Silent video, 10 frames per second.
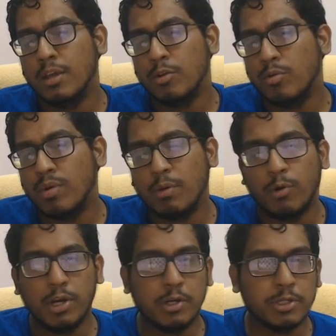I
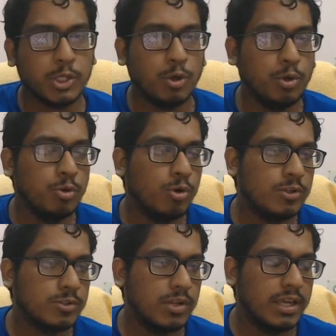wanted to show you
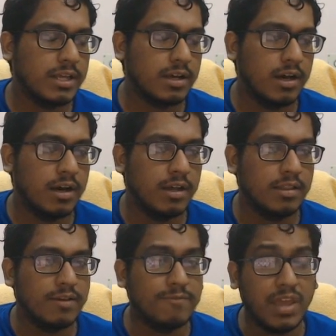also like the